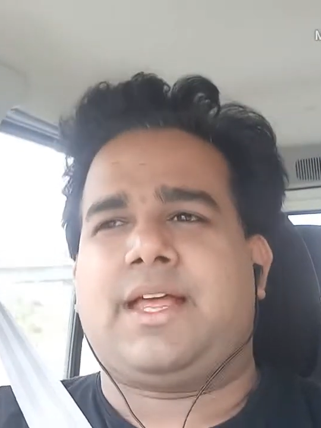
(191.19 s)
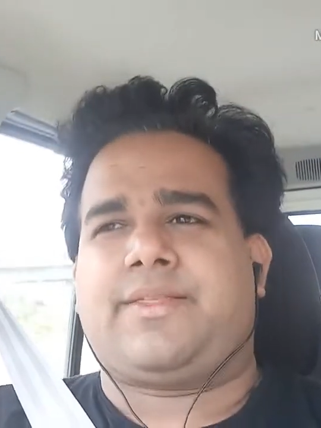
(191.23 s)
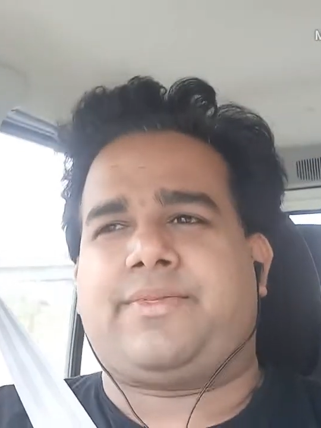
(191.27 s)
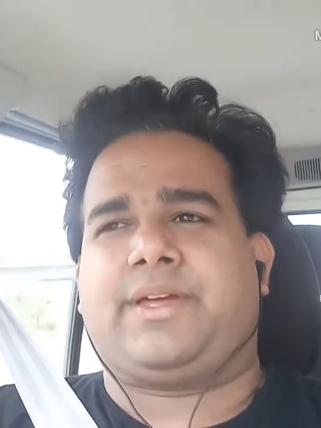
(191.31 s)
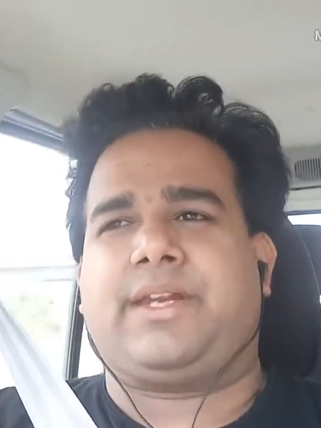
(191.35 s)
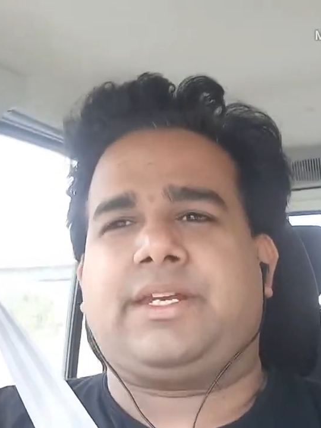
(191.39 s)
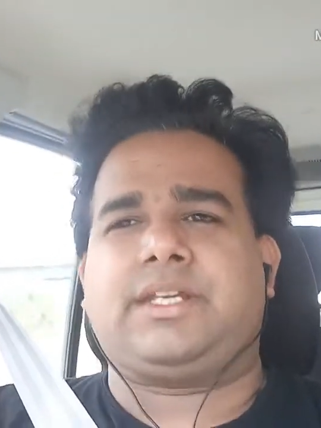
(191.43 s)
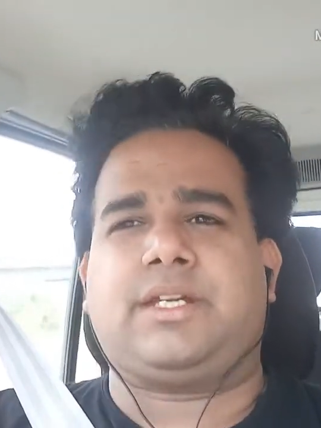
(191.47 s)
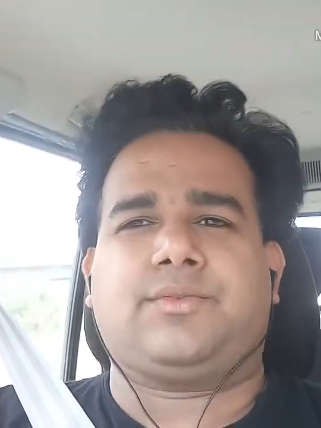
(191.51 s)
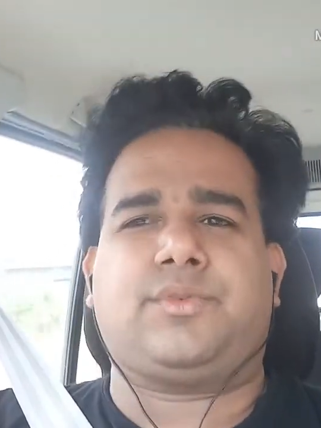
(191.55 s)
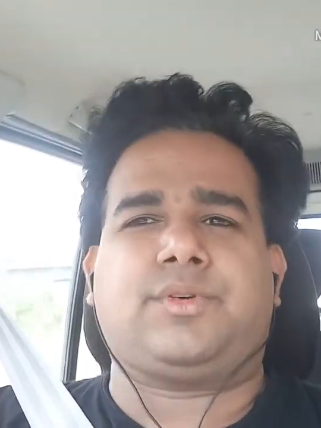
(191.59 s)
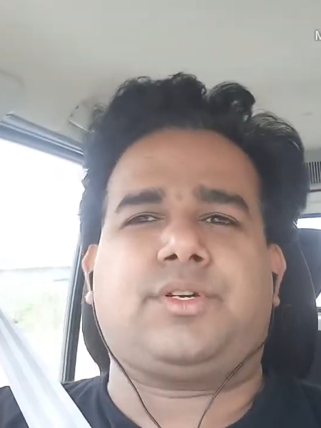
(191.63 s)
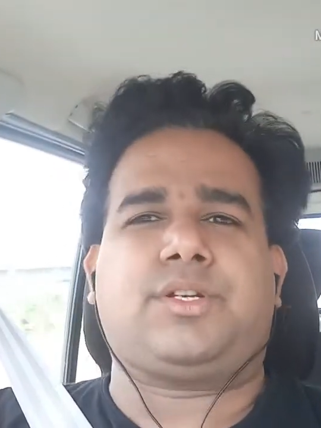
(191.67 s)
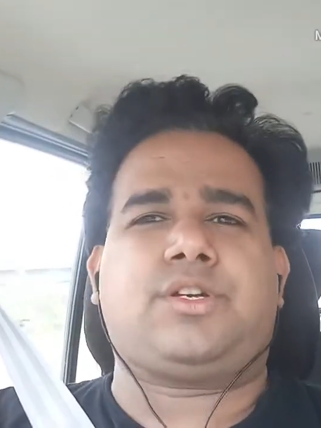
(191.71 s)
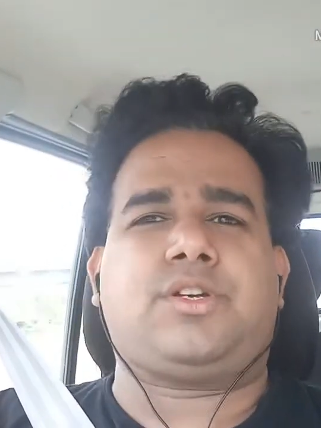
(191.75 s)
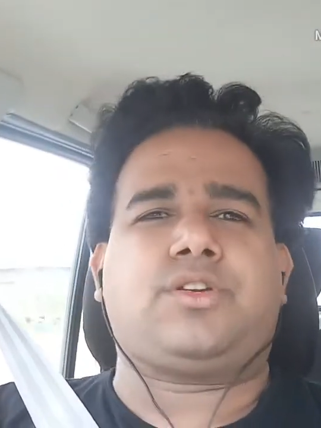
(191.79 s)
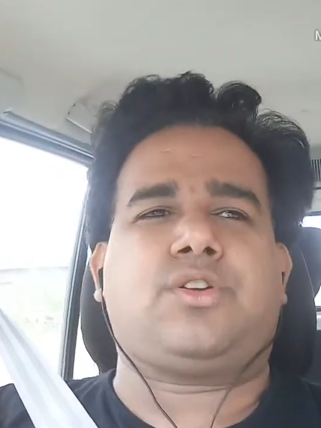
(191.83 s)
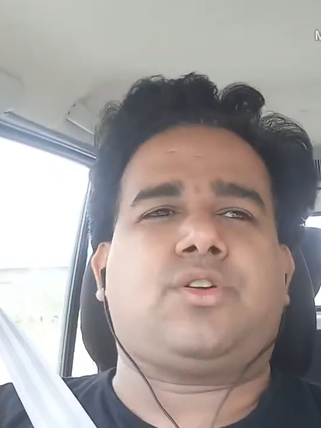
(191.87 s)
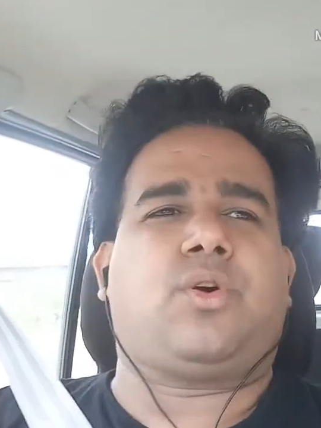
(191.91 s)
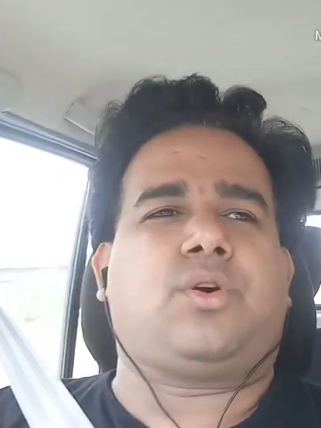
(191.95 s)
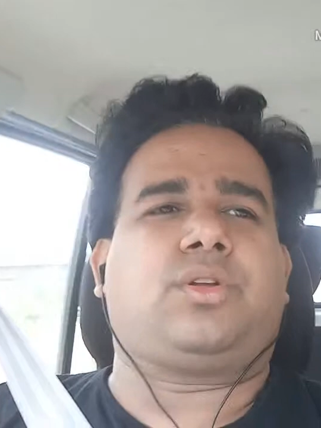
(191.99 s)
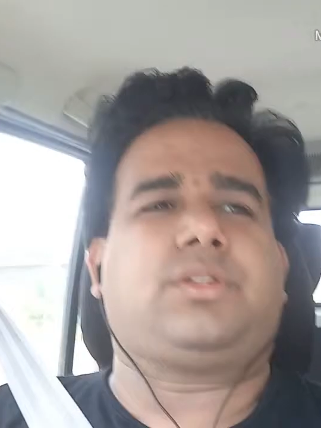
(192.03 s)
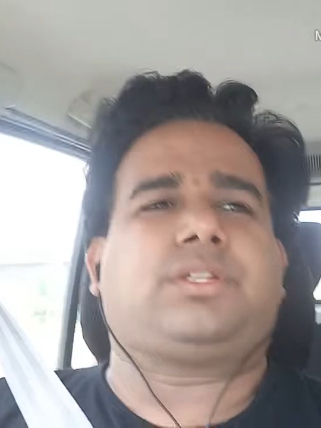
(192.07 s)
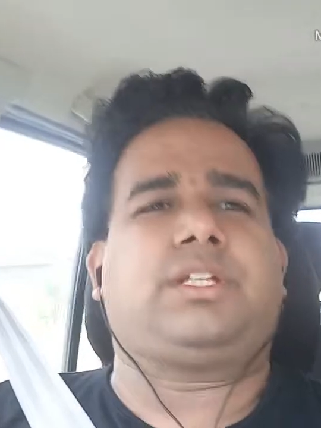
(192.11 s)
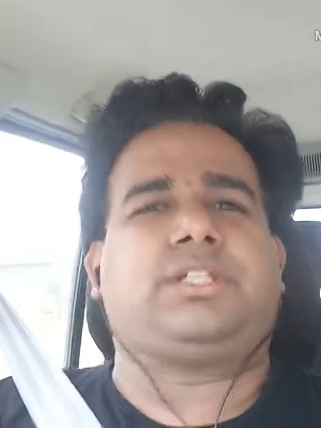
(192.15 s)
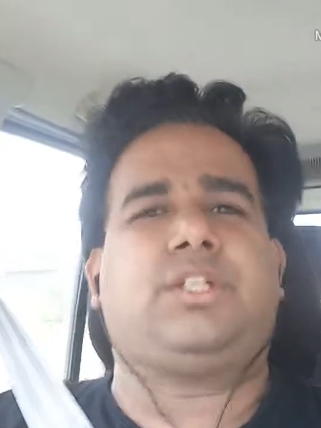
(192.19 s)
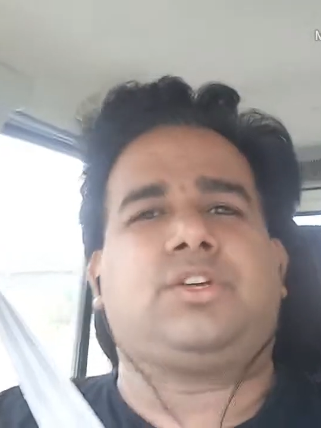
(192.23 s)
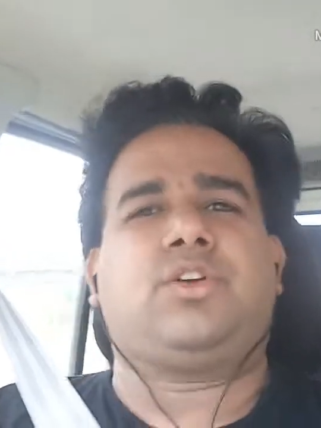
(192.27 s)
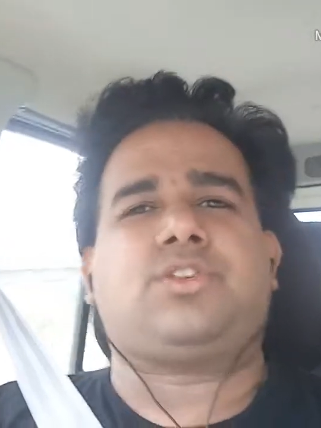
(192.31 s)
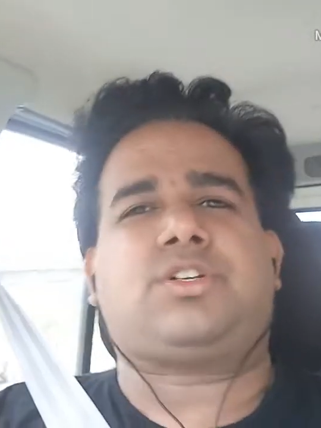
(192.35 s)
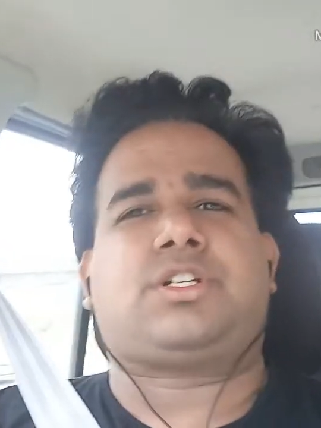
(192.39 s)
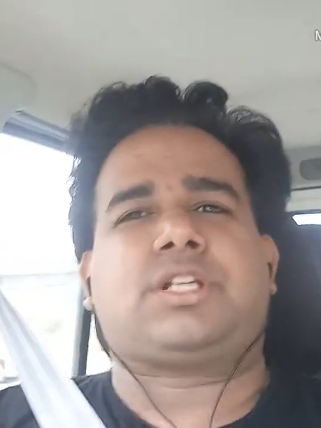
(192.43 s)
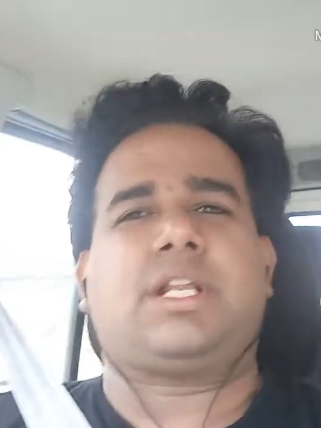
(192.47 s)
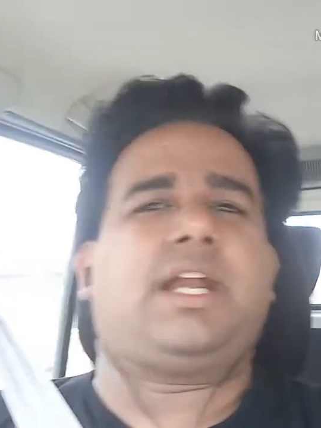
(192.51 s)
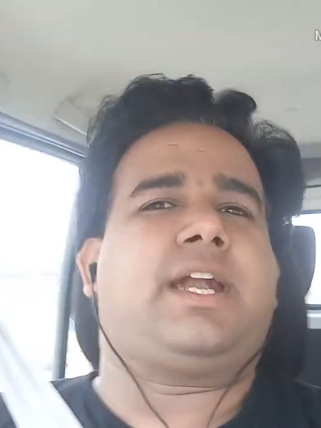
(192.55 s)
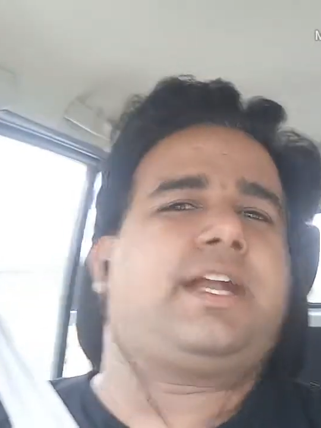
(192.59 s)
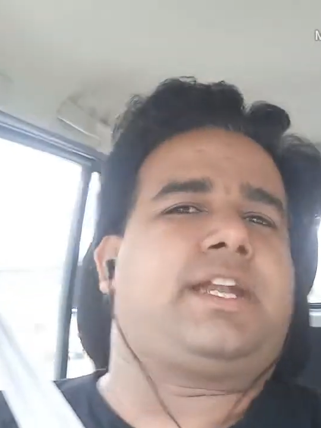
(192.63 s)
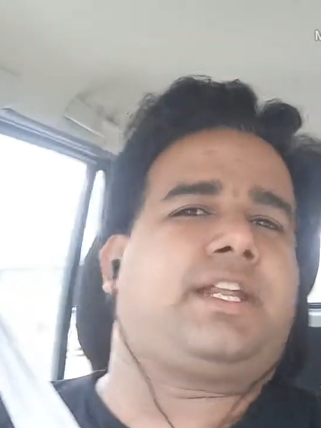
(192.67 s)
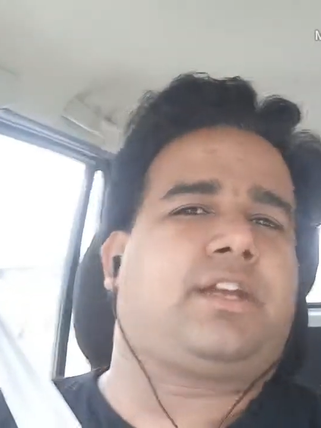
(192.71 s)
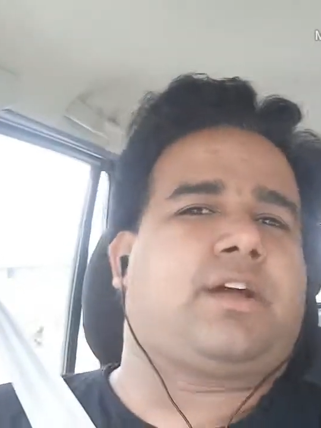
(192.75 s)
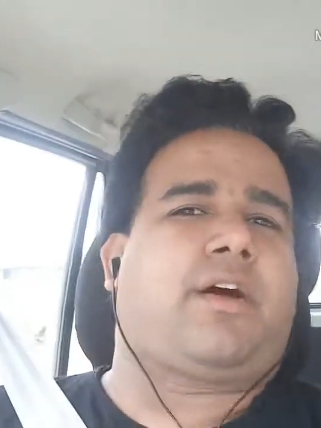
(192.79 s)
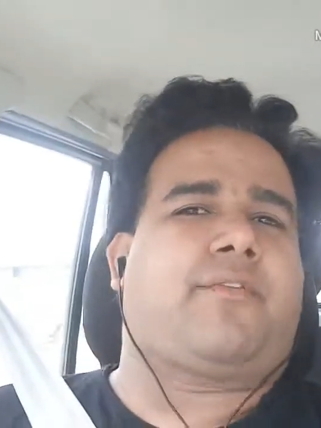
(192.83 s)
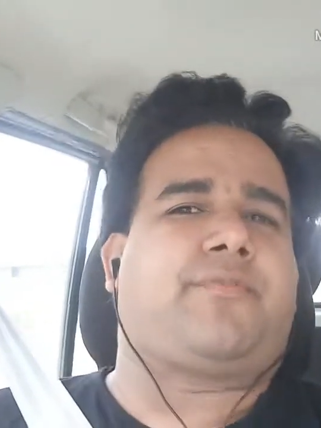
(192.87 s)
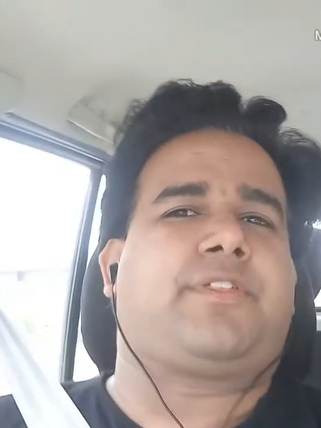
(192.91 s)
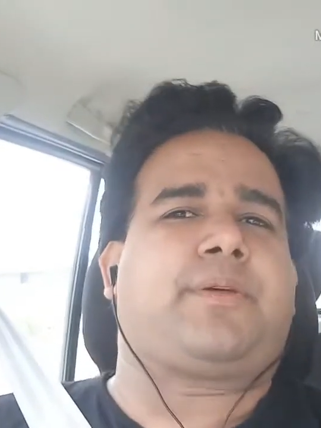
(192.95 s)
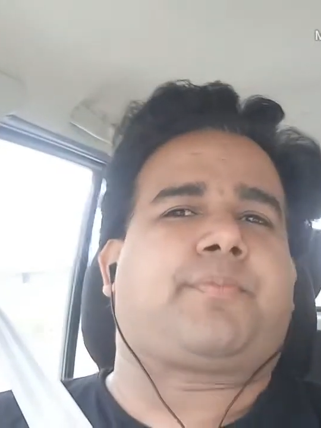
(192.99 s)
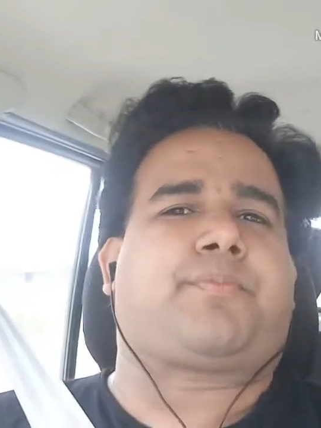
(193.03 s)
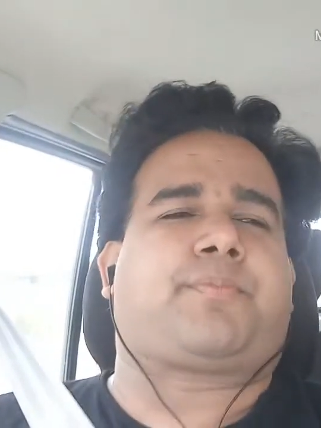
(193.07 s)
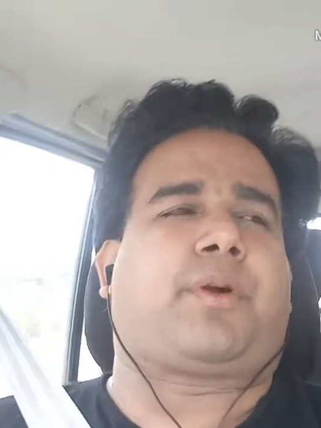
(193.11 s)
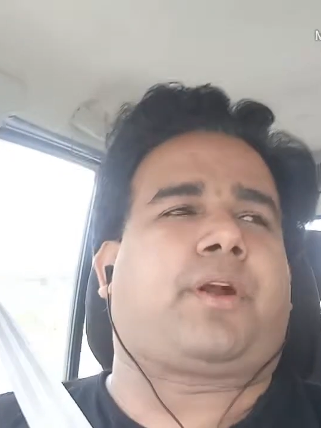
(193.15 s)
then you would know the utility
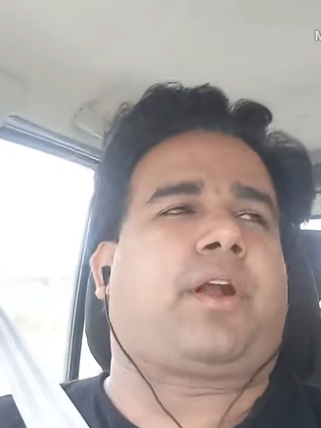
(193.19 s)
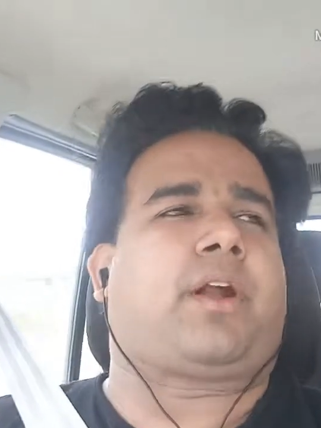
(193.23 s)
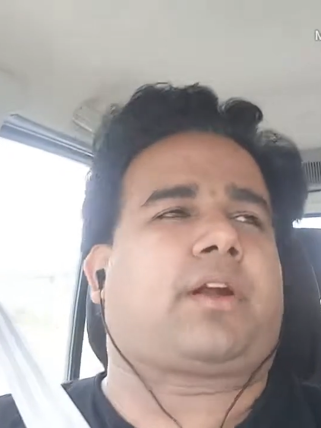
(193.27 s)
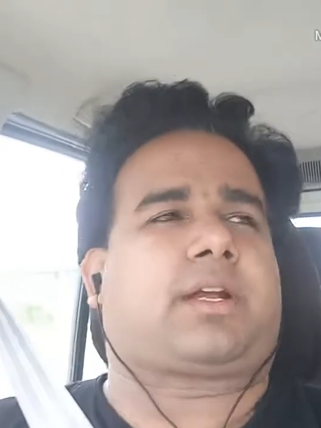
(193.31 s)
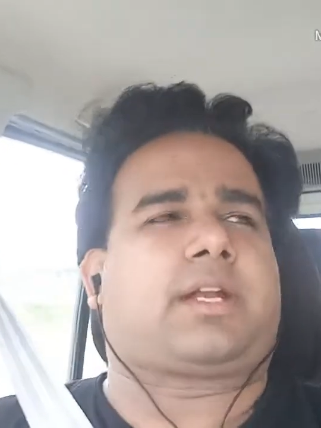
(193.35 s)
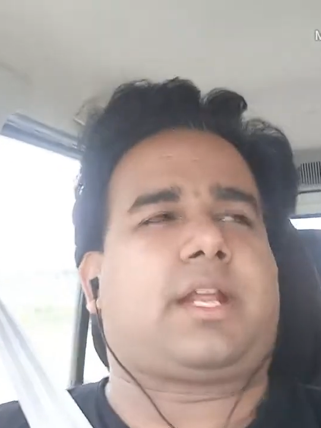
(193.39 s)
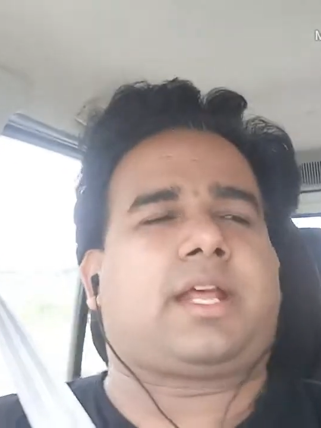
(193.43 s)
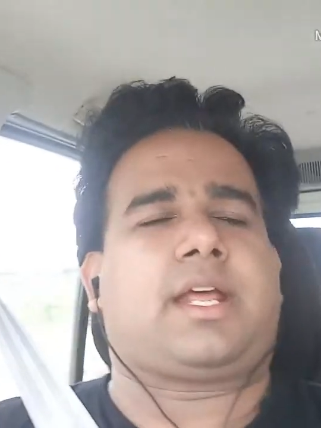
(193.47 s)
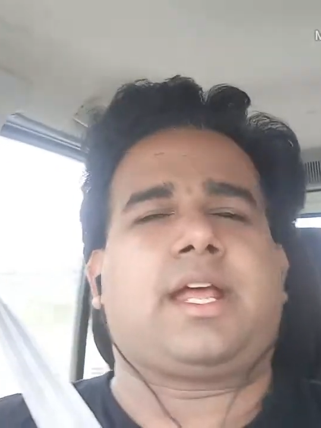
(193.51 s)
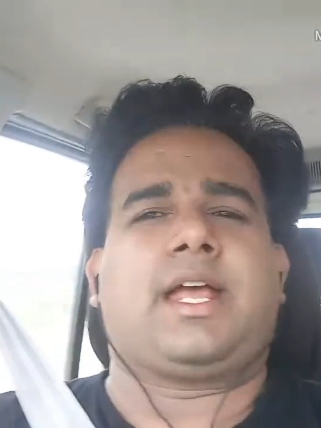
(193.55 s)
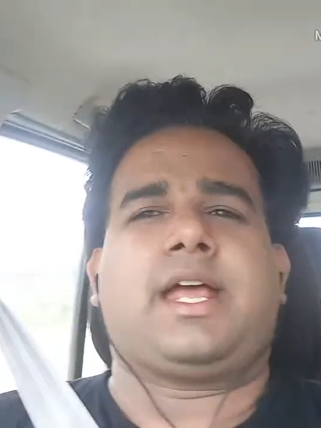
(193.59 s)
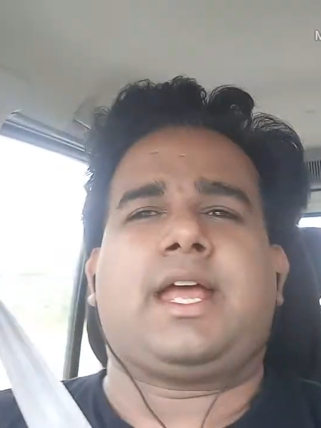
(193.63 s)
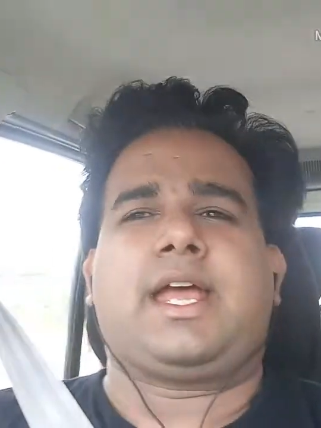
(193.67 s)
of the product.